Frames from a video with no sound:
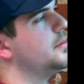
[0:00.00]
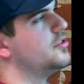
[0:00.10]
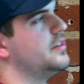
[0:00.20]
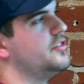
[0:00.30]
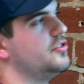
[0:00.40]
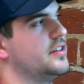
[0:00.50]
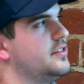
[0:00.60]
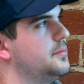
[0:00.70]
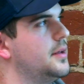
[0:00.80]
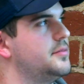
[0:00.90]
really much of an issue.
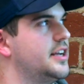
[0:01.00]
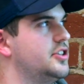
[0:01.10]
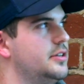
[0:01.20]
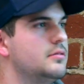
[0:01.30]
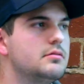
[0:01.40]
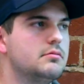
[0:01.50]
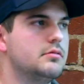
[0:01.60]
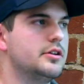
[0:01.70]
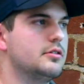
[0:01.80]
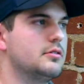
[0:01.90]
Sometimes, actually,
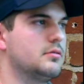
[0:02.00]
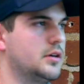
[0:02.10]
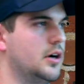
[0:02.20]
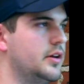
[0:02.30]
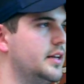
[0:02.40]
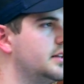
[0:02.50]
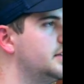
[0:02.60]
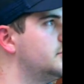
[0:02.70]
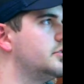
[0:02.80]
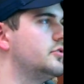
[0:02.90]
when you're coding in
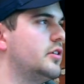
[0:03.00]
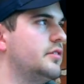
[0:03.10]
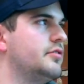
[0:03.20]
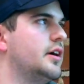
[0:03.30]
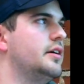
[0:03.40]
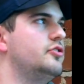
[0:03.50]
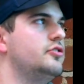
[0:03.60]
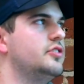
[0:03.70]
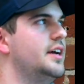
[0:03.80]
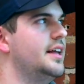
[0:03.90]
this or you're trying to figure out
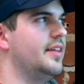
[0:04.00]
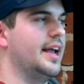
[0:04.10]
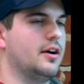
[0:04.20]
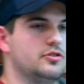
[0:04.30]
issues, they